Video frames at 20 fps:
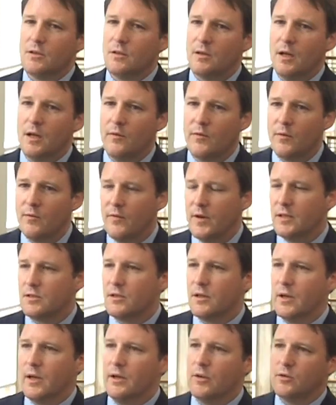So there are a lot of
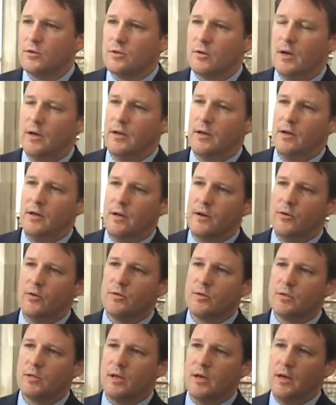investigators trying to
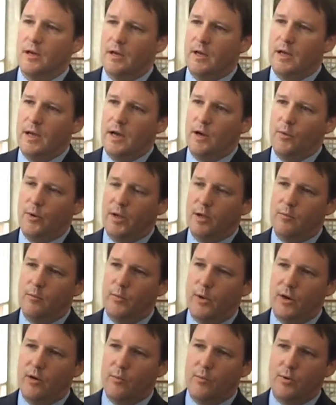understand how we
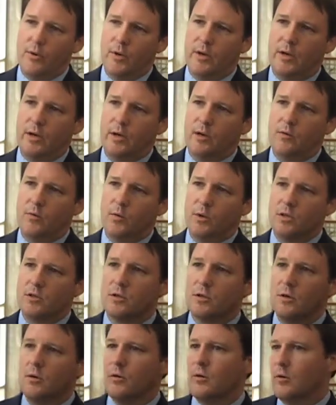can better predict
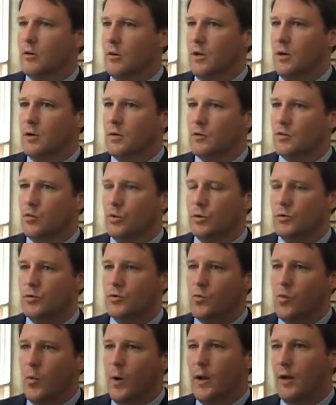which donor lungs will
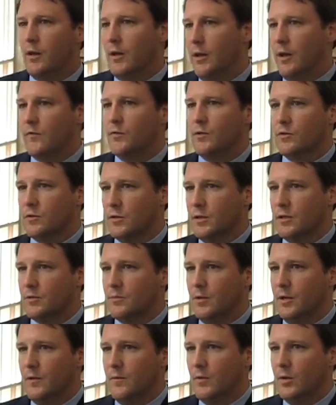do well after
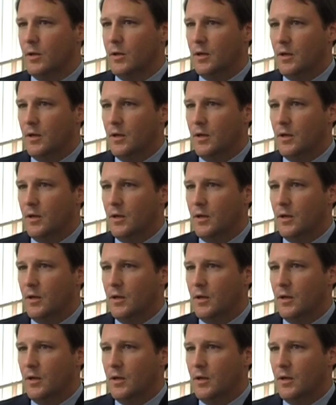transplant.